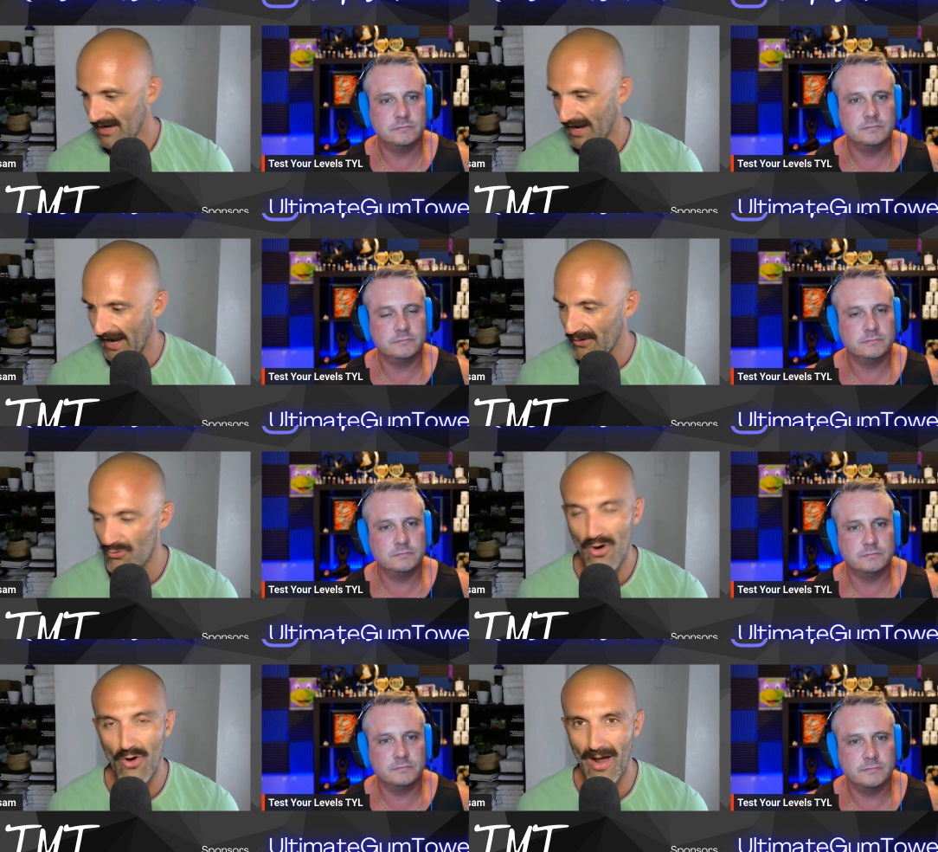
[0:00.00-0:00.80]
Speaker 1: I don't
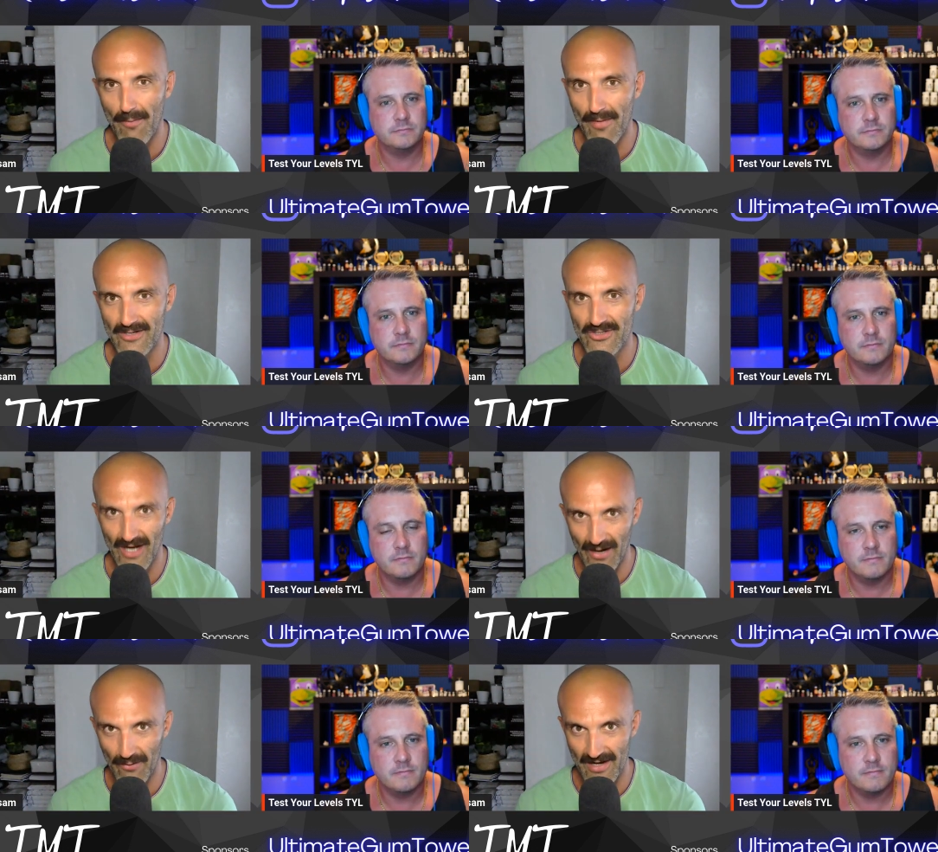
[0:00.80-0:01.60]
know how much
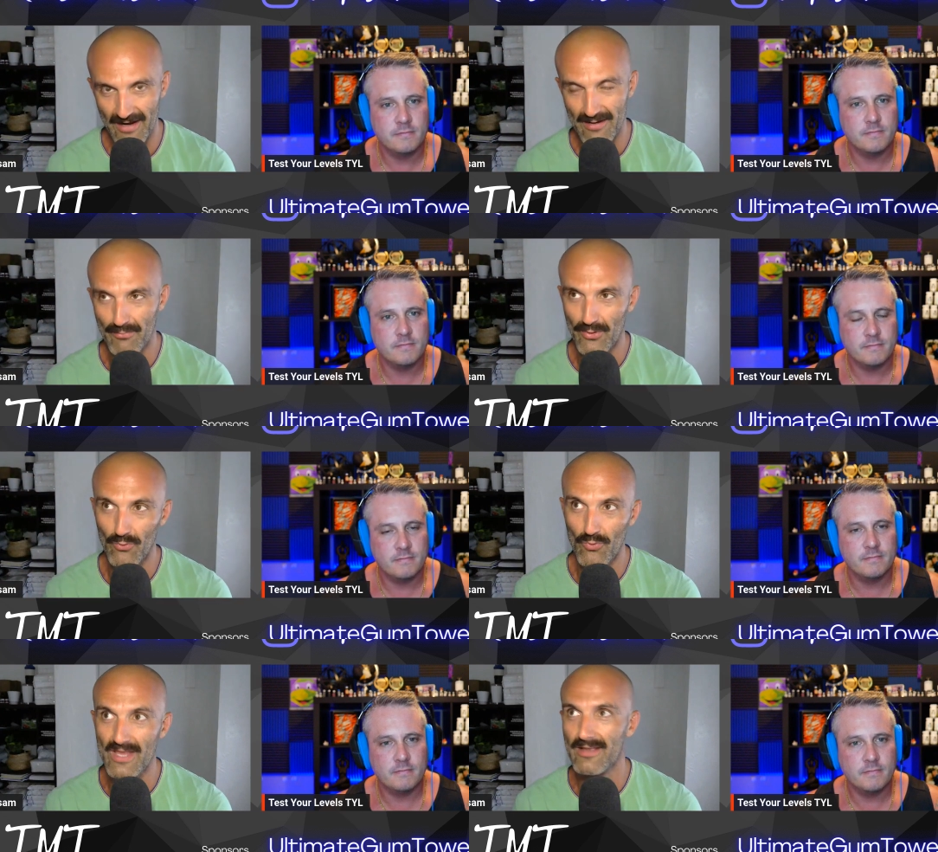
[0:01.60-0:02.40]
I would add in per
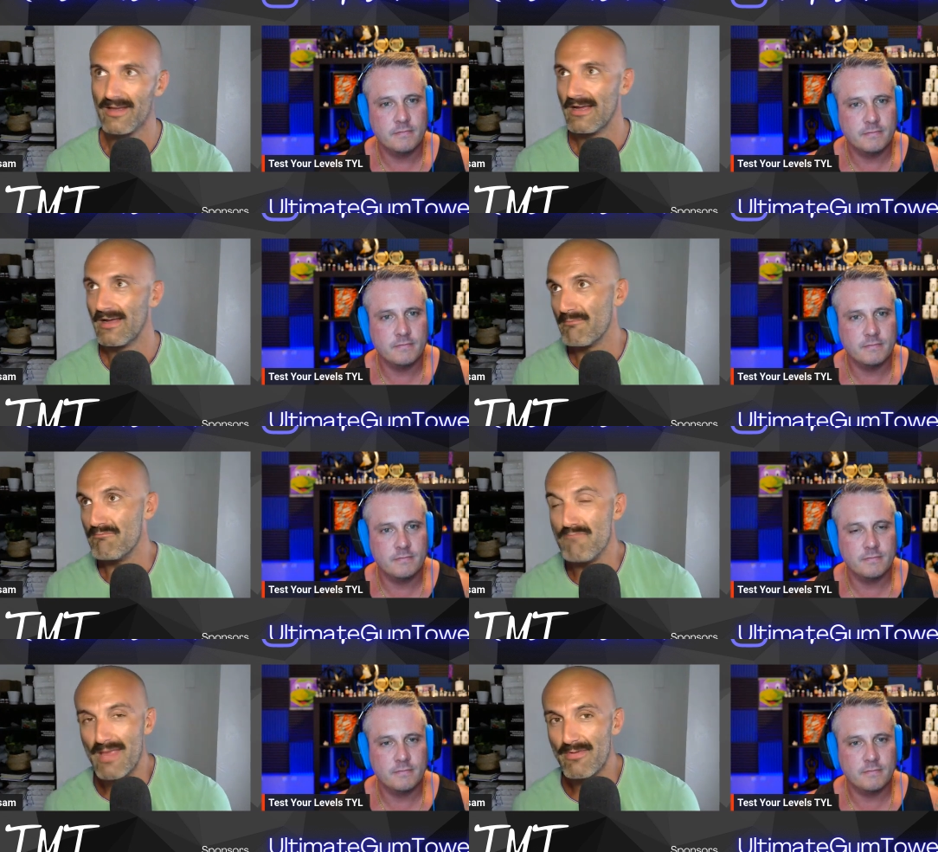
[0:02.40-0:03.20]
week,
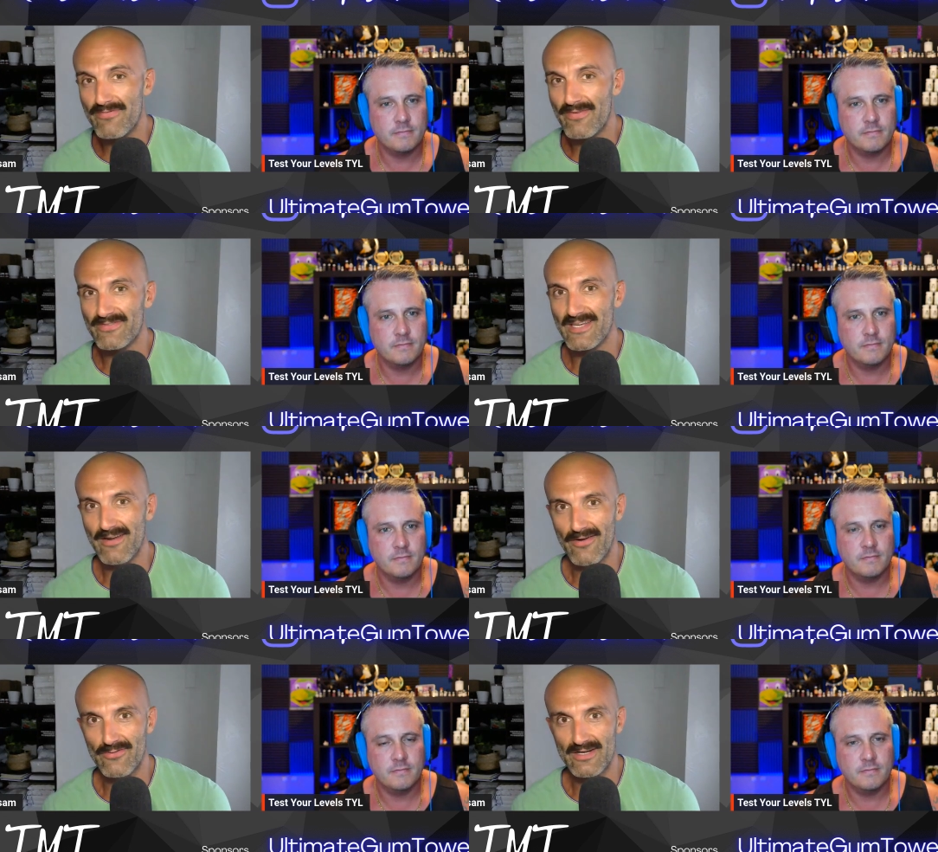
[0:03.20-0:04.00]
maybe fifteen
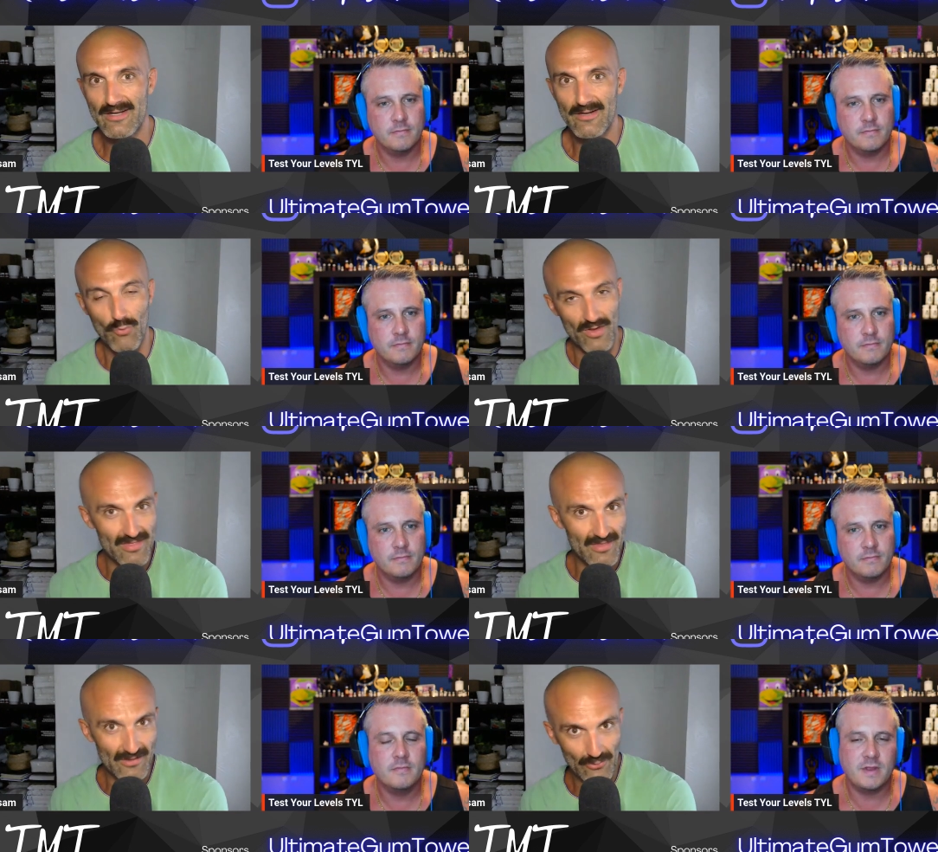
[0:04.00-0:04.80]
hundred with
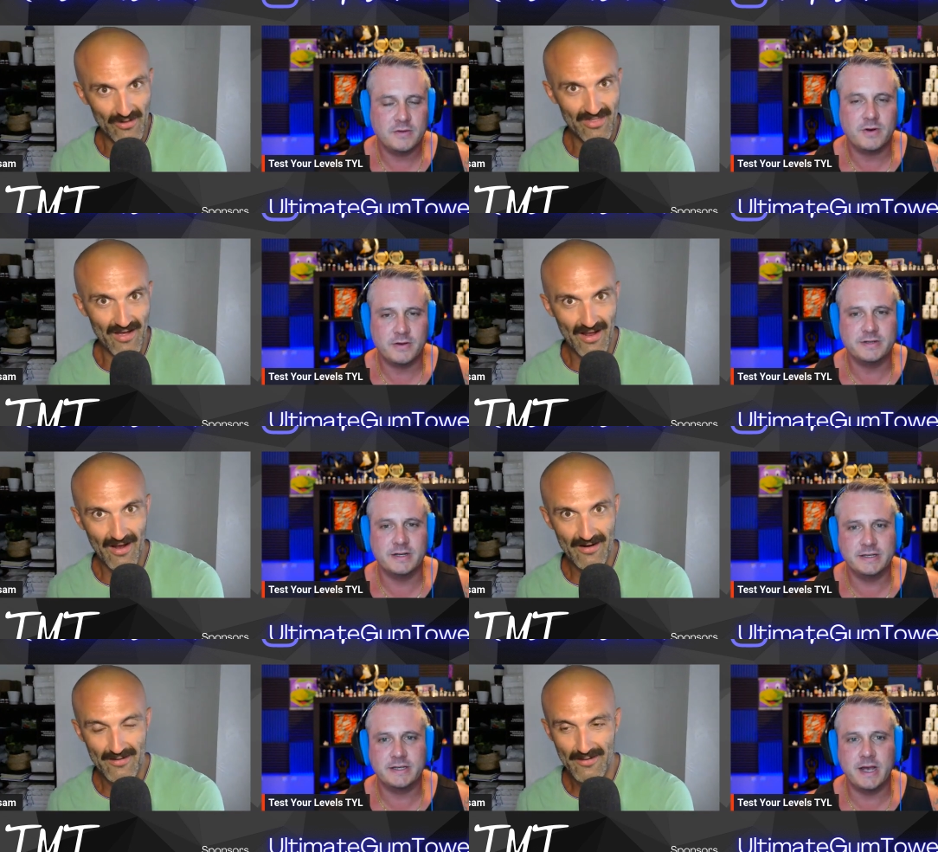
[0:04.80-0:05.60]
That's the what I was gonna
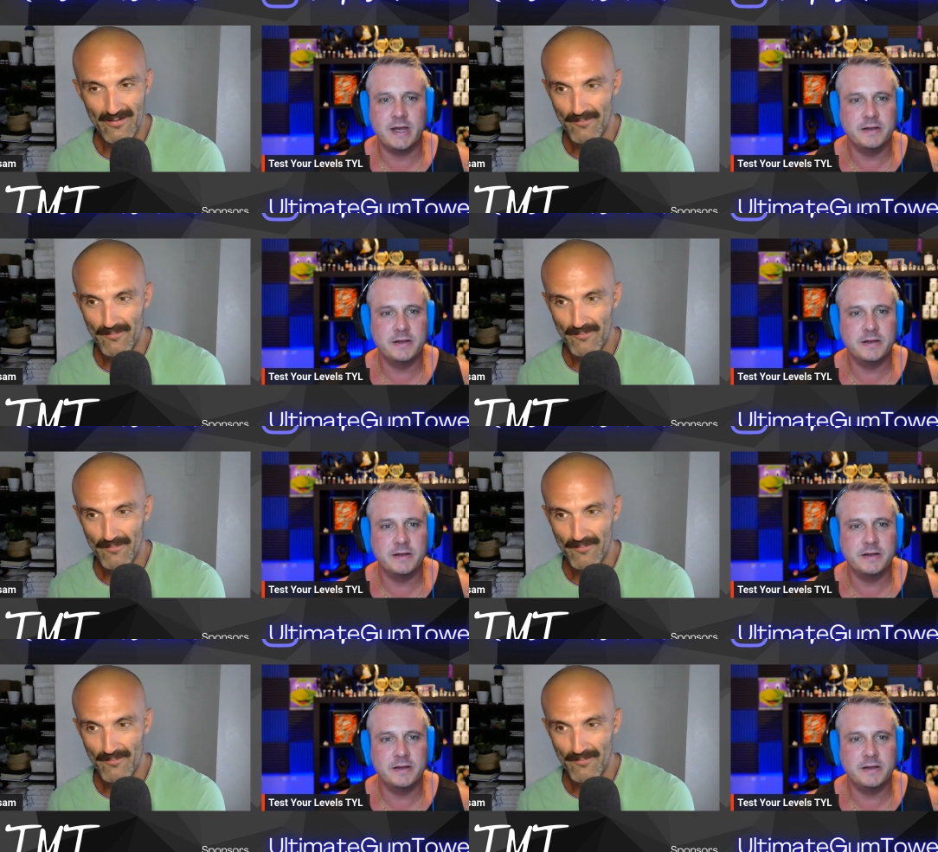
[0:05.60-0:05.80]
say.